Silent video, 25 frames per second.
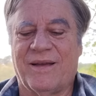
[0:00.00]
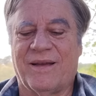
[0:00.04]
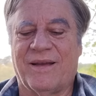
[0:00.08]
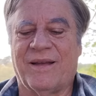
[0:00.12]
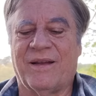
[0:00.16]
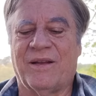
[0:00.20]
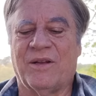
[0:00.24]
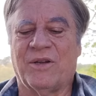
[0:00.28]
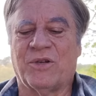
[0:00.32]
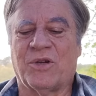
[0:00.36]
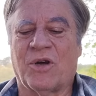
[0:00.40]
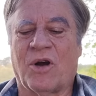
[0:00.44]

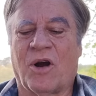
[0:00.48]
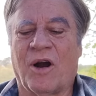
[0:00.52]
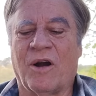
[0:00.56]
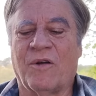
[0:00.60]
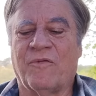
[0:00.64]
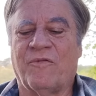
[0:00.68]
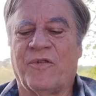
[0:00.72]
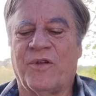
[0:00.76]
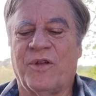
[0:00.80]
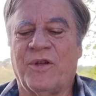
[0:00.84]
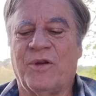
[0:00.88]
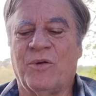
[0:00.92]
It is
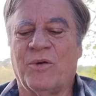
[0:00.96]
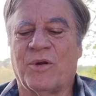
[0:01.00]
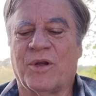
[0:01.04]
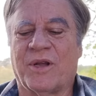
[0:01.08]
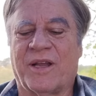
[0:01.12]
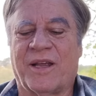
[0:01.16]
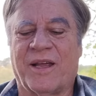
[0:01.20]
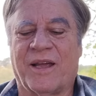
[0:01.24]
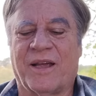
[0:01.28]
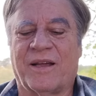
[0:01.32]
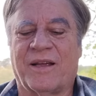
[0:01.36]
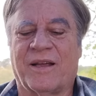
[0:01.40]
hard for you to
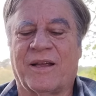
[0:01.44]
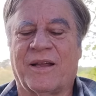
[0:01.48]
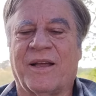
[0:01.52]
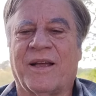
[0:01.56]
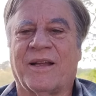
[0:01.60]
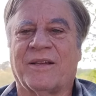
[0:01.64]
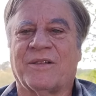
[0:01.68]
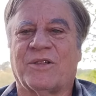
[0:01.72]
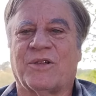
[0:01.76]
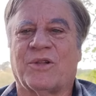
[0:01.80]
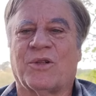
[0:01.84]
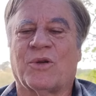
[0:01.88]
kick
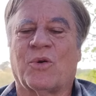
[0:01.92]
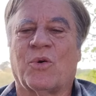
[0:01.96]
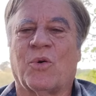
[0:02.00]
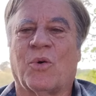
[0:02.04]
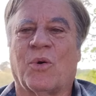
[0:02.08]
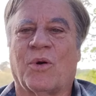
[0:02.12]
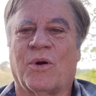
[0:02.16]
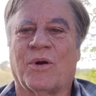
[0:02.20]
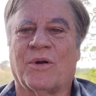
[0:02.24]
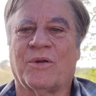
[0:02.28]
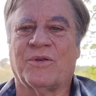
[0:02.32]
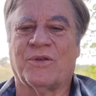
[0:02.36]
against the
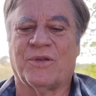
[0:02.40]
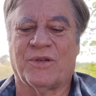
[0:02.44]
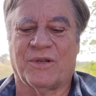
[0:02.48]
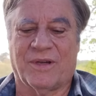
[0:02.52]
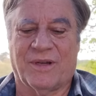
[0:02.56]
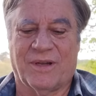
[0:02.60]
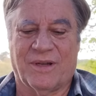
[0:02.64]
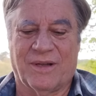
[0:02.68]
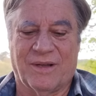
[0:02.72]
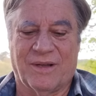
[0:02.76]
gourds."